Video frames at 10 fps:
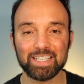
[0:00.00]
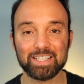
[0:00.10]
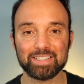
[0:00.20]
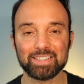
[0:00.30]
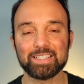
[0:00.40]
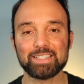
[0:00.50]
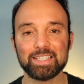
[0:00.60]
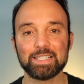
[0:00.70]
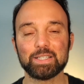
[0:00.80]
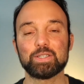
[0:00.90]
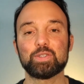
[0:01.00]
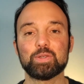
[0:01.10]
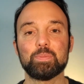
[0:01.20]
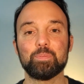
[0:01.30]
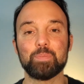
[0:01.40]
is listening to
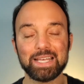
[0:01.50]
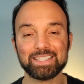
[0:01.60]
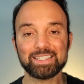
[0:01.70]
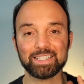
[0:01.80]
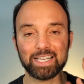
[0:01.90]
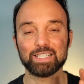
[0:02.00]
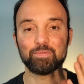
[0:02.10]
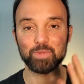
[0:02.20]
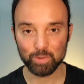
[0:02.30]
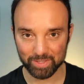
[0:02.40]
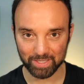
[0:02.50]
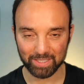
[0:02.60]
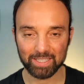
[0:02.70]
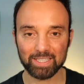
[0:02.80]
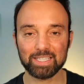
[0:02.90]
the best kind of music
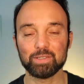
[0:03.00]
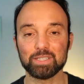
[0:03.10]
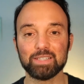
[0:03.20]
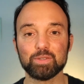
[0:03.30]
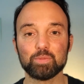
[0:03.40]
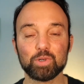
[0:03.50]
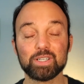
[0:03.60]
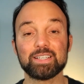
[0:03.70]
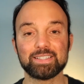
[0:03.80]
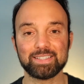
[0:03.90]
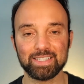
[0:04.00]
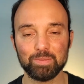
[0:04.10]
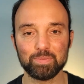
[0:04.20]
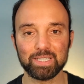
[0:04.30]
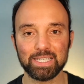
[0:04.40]
that'll give you more
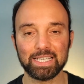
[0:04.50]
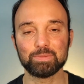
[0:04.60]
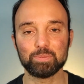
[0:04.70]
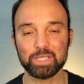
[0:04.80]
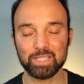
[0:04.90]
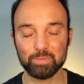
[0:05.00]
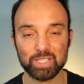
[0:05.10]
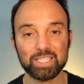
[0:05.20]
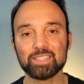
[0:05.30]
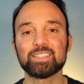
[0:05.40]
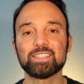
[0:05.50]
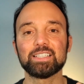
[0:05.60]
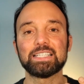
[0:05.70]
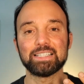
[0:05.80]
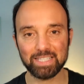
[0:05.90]
sleep and in particular
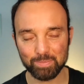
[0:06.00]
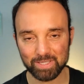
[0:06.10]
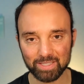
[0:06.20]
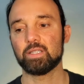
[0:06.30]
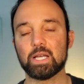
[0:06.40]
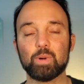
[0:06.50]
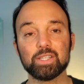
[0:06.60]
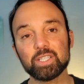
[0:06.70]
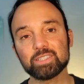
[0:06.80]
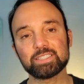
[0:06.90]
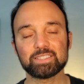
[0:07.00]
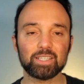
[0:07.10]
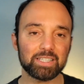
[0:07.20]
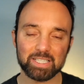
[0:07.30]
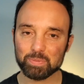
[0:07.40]
deep sleep. Now, while you could
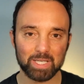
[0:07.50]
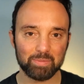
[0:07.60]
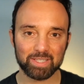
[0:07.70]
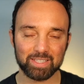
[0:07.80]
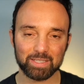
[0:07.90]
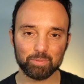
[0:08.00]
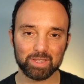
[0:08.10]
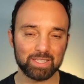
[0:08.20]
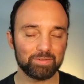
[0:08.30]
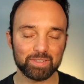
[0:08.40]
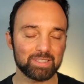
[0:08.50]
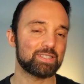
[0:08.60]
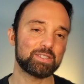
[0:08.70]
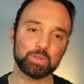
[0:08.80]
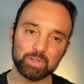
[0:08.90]
start experimenting with different
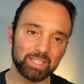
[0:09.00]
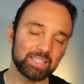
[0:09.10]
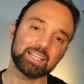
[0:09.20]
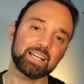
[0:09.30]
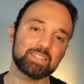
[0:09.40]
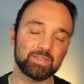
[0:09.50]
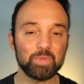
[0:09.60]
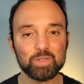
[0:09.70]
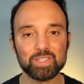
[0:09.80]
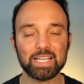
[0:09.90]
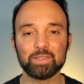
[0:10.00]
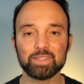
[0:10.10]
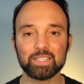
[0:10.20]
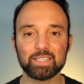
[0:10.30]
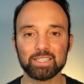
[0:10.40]
soothing kinds of music out
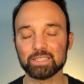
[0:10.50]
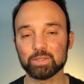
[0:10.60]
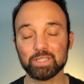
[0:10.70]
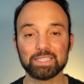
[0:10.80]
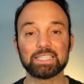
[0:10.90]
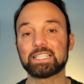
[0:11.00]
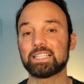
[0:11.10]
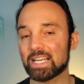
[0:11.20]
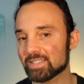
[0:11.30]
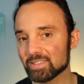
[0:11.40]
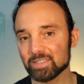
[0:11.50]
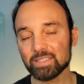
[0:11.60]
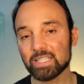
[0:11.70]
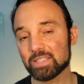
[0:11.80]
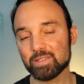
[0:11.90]
there, including classical
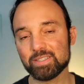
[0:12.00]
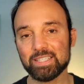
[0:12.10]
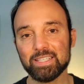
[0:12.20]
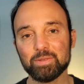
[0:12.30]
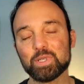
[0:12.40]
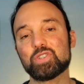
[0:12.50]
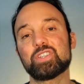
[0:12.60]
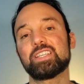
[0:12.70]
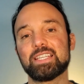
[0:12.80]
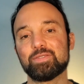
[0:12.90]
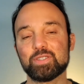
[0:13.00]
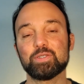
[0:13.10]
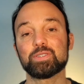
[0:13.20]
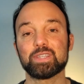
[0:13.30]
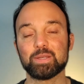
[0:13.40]
to see which gives
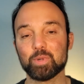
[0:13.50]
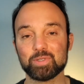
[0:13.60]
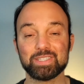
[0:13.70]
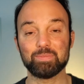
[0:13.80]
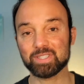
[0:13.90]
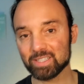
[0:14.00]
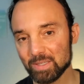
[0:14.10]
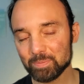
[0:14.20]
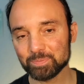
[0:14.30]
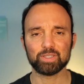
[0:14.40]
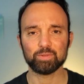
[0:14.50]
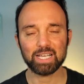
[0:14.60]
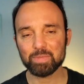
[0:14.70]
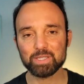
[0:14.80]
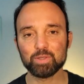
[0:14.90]
you the most deep sleep, what
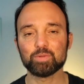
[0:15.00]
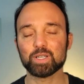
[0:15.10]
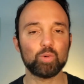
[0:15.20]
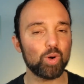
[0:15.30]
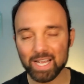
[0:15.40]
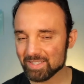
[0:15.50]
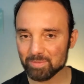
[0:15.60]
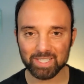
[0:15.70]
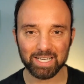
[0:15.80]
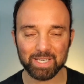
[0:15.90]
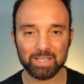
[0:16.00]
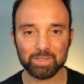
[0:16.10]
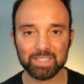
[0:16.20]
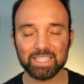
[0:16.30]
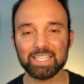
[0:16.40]
I've been doing for quite some time now
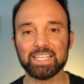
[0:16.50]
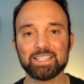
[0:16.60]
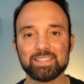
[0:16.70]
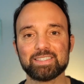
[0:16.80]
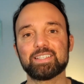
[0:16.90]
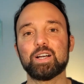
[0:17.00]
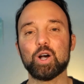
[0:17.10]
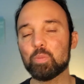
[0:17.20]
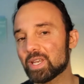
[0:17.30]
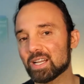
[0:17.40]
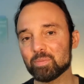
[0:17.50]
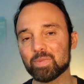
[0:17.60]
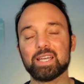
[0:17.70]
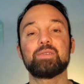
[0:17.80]
is opening up my